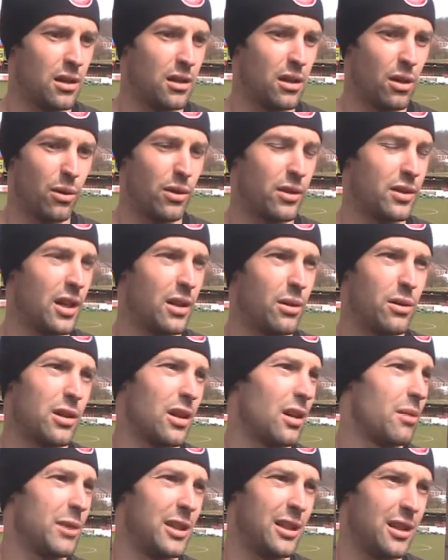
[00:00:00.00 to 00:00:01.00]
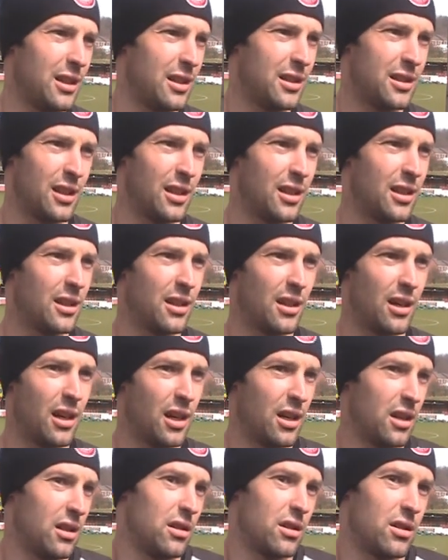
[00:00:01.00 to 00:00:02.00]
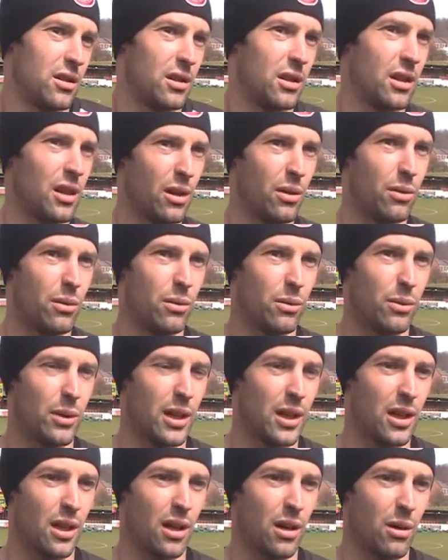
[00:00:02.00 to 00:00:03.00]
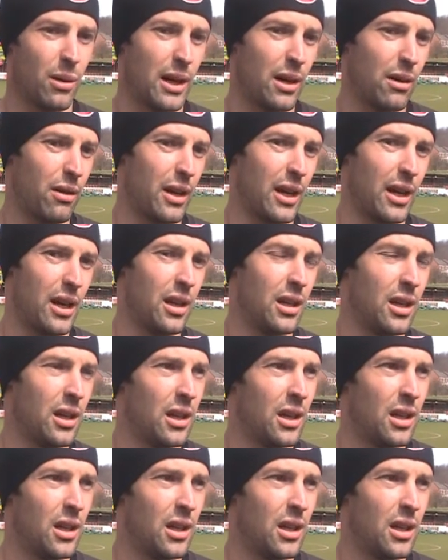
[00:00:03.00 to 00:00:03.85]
no one said it was going to be easy, and, you know, we're going to go out there,